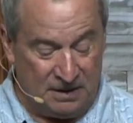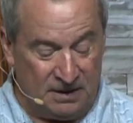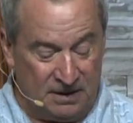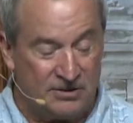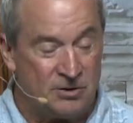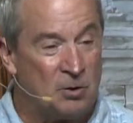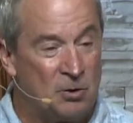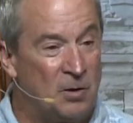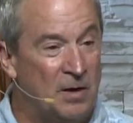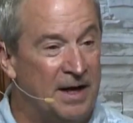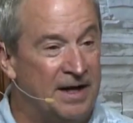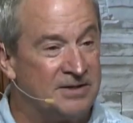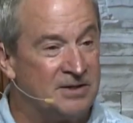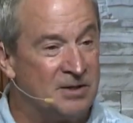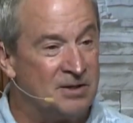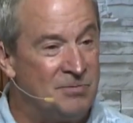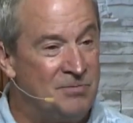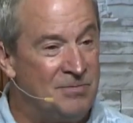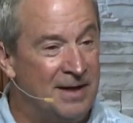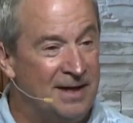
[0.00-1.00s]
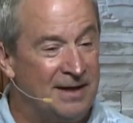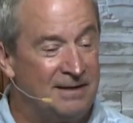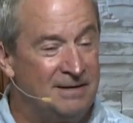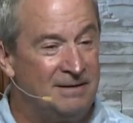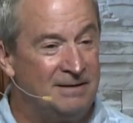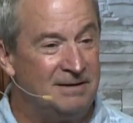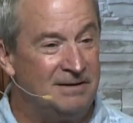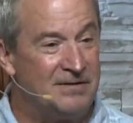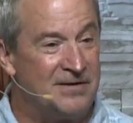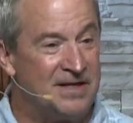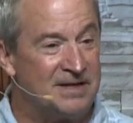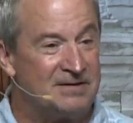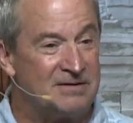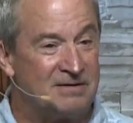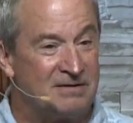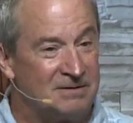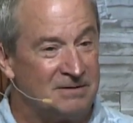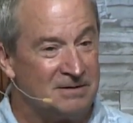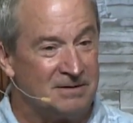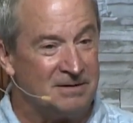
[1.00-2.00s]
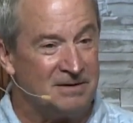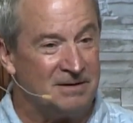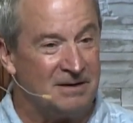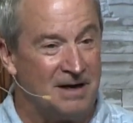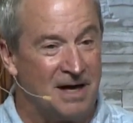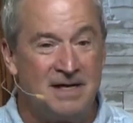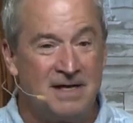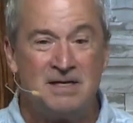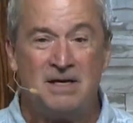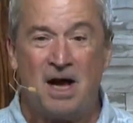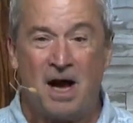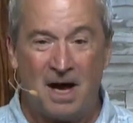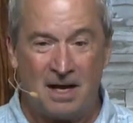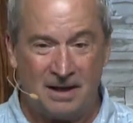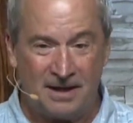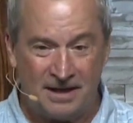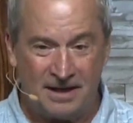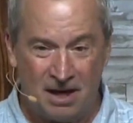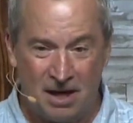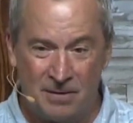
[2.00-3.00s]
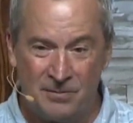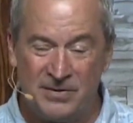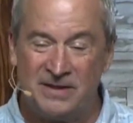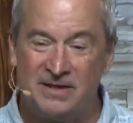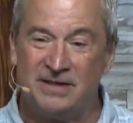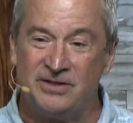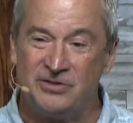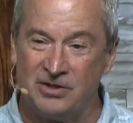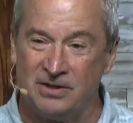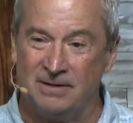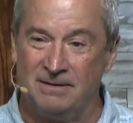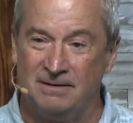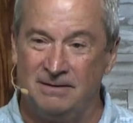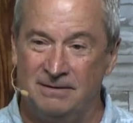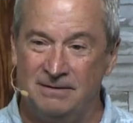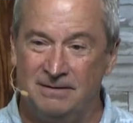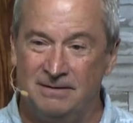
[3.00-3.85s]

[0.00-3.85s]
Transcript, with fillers: So it's amid this ungodly competition